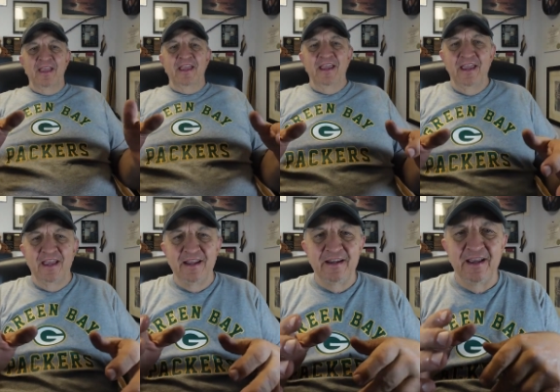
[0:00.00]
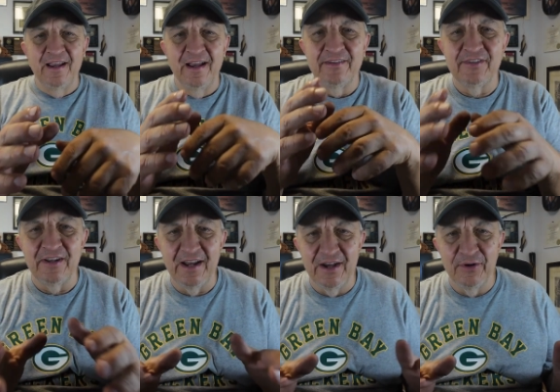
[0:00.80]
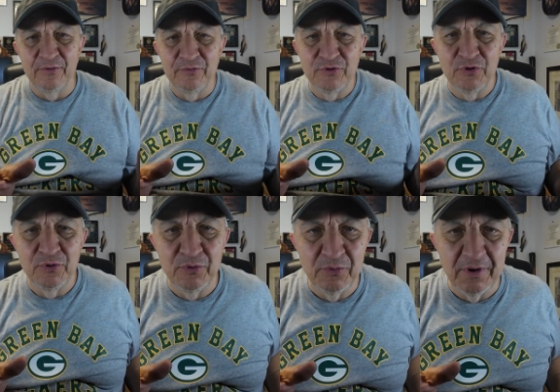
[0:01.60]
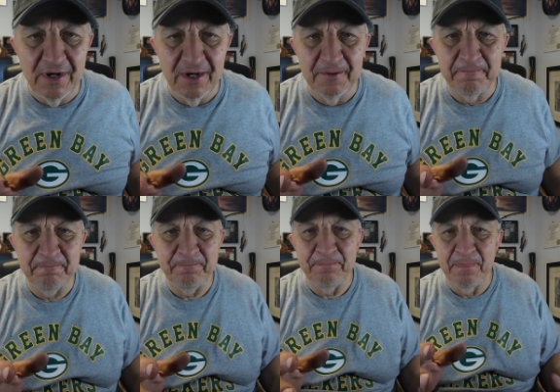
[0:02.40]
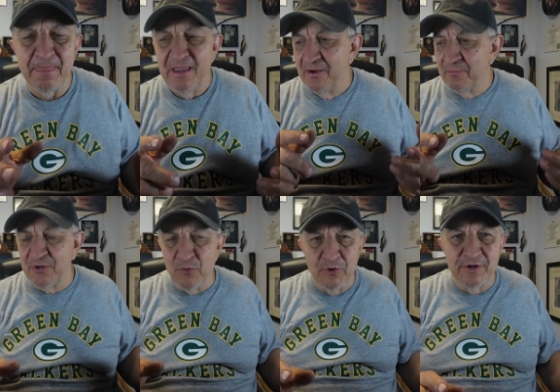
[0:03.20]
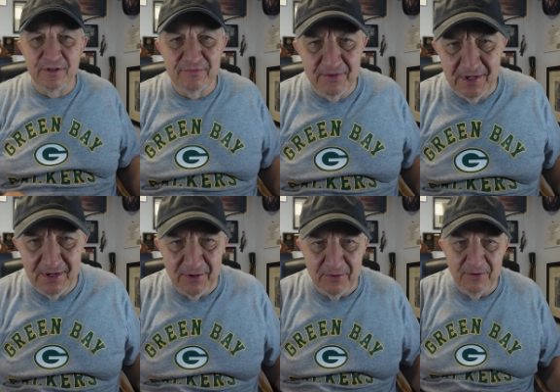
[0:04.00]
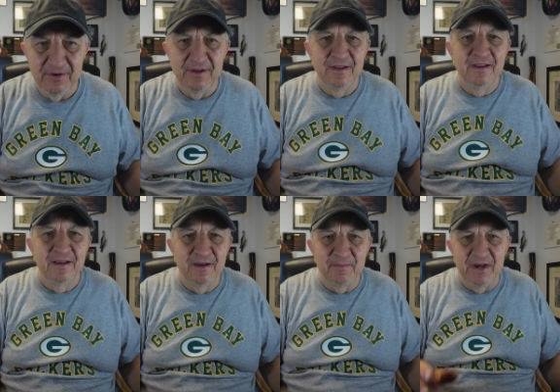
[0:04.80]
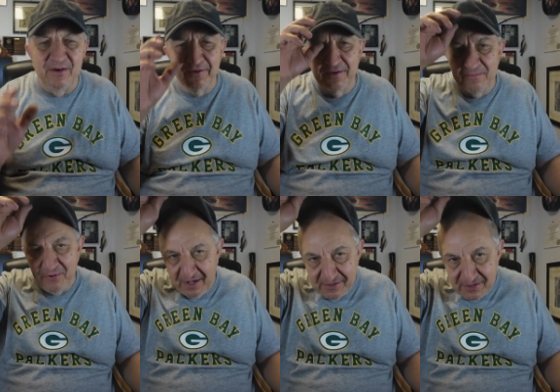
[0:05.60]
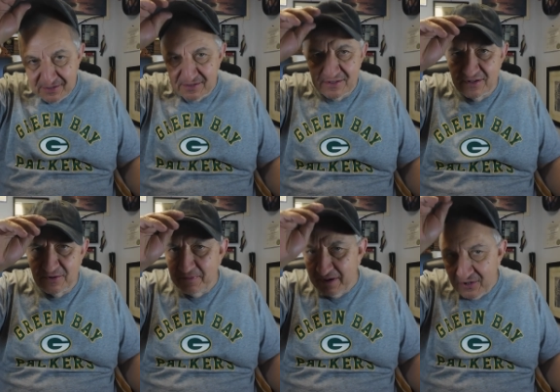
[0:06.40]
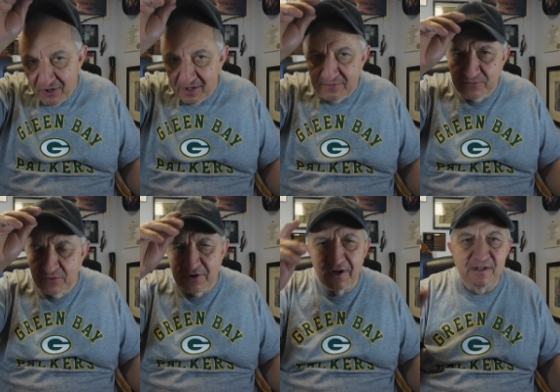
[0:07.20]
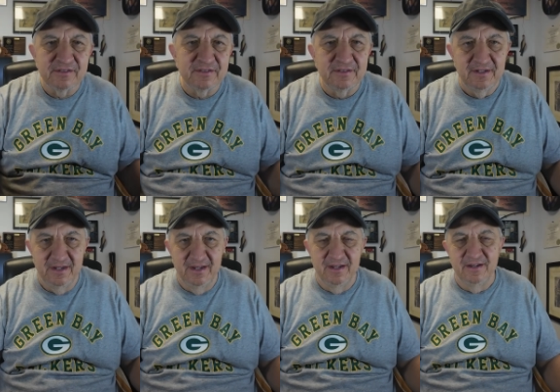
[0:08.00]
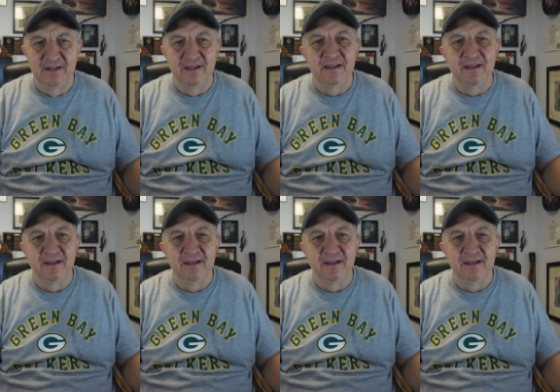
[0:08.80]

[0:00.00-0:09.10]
and I sat down to record this video about prices, about food costs. And